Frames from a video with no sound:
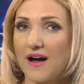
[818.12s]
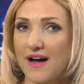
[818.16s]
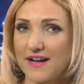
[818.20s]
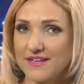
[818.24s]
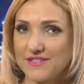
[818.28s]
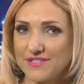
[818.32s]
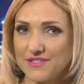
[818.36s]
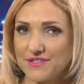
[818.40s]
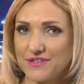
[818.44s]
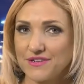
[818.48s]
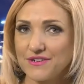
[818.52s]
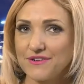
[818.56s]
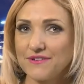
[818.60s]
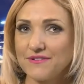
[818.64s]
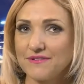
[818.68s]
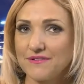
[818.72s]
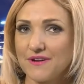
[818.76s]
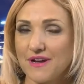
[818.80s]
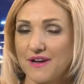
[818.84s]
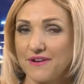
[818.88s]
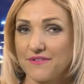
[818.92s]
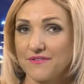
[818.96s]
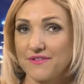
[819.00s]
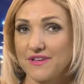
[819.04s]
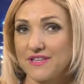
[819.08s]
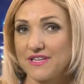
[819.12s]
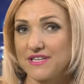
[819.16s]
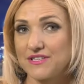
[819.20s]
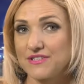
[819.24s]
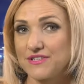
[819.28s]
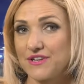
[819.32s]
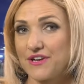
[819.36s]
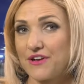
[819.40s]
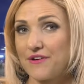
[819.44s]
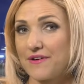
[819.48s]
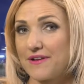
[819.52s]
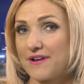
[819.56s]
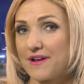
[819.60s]
I do, I really
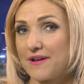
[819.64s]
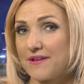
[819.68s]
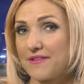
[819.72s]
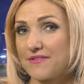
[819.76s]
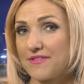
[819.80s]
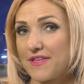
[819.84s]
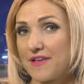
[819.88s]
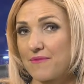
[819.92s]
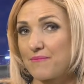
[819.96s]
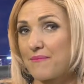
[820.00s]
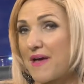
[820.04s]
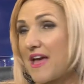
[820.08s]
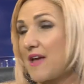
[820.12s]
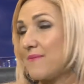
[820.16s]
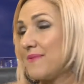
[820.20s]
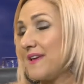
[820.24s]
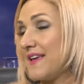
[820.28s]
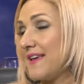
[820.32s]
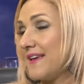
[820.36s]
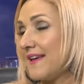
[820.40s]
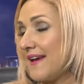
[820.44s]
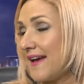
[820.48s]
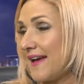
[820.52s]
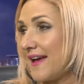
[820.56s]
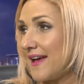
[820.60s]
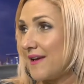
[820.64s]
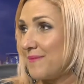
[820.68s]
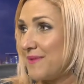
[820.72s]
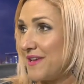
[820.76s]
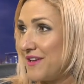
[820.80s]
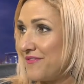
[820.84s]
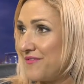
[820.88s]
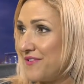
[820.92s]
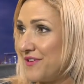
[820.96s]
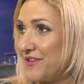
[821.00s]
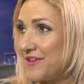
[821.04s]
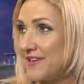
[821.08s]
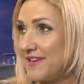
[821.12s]
do. And I think maybe, Amy,
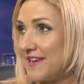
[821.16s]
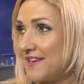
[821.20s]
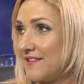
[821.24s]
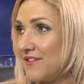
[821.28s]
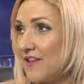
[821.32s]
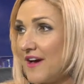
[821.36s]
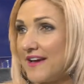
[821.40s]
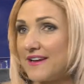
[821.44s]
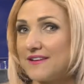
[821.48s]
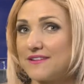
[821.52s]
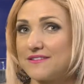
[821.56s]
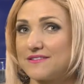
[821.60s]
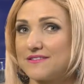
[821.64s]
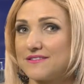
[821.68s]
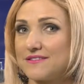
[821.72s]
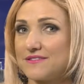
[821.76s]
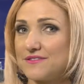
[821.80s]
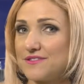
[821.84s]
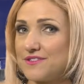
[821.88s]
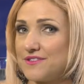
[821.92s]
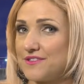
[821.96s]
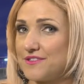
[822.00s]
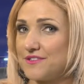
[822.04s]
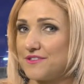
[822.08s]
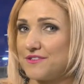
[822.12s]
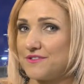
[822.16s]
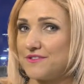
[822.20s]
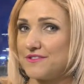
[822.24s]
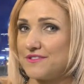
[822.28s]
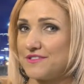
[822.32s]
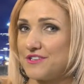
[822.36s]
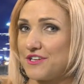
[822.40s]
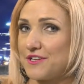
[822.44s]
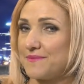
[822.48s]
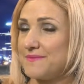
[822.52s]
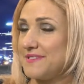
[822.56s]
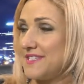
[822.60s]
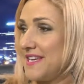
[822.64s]
if you can enlighten us as to the
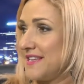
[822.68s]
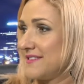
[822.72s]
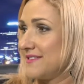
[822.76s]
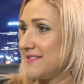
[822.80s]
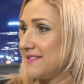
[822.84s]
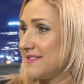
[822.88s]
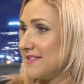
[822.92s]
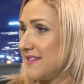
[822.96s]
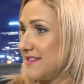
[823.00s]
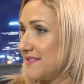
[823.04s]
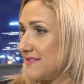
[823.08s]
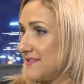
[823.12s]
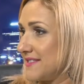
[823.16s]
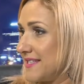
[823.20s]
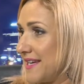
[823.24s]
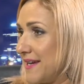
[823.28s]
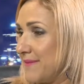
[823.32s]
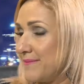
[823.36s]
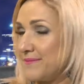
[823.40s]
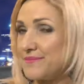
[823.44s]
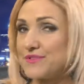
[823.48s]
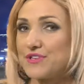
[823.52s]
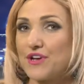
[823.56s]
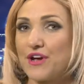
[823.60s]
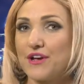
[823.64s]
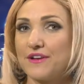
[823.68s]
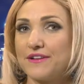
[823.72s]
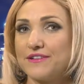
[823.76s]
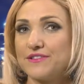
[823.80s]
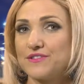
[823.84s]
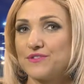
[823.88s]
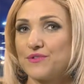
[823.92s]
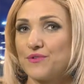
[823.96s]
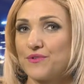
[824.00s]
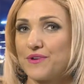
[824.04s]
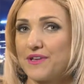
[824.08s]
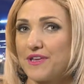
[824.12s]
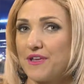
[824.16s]
circumstances that Tony's
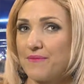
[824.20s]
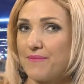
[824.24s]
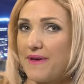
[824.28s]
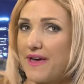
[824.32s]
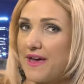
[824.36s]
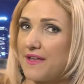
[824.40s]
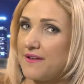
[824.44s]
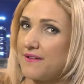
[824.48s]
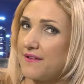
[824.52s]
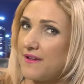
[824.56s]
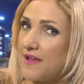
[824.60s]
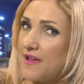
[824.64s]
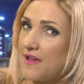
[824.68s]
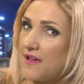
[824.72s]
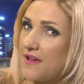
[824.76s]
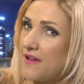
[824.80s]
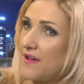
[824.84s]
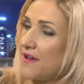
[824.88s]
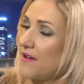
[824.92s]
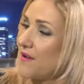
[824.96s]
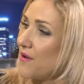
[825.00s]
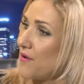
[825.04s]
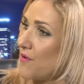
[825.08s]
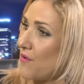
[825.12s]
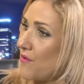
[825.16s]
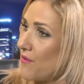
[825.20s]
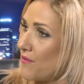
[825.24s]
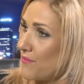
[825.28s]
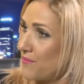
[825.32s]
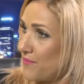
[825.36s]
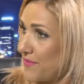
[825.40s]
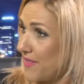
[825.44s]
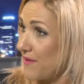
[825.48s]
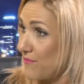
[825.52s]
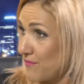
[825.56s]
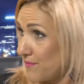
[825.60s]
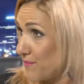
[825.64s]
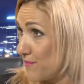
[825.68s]
talking about
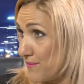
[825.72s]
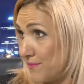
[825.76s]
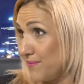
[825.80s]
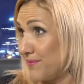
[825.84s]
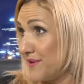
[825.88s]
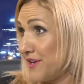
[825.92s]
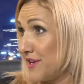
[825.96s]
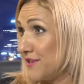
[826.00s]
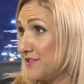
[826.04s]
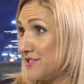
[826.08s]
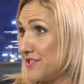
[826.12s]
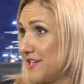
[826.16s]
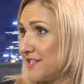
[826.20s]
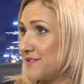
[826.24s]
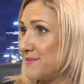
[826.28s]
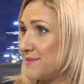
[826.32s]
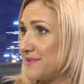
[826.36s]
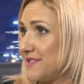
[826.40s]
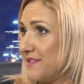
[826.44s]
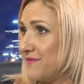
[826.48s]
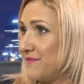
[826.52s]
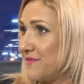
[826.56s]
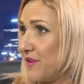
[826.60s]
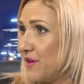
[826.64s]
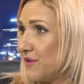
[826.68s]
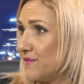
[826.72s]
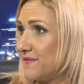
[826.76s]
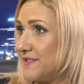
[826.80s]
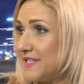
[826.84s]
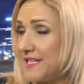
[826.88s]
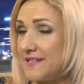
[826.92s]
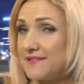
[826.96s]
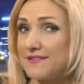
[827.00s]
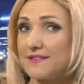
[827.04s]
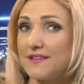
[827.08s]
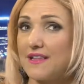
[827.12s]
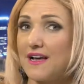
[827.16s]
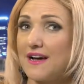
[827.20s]
that, Jess was involved
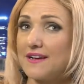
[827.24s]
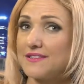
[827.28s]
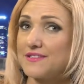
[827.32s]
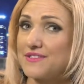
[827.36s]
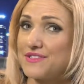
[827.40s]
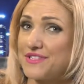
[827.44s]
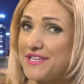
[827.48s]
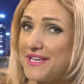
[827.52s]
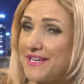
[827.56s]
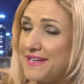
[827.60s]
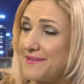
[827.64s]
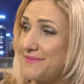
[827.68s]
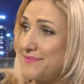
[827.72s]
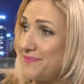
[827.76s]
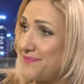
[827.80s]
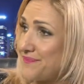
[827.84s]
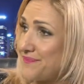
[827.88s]
in last year.